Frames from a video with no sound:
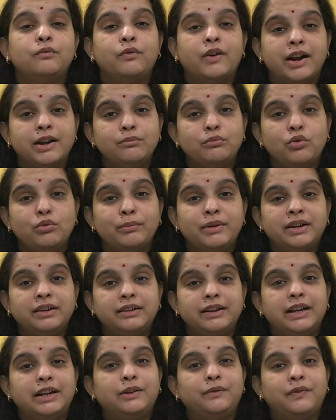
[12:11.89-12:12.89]
one
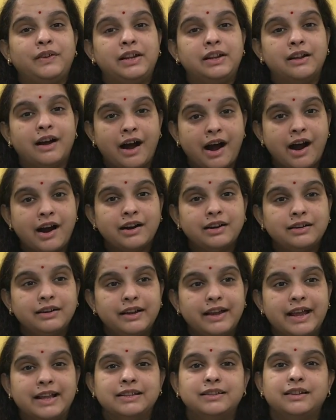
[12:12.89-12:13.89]
moment it feels hard
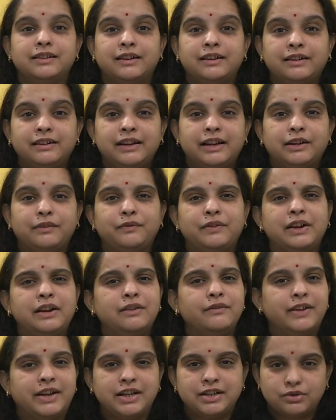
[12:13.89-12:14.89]
and suddenly it
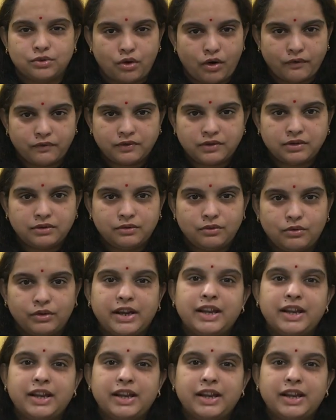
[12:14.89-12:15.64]
feels very soft.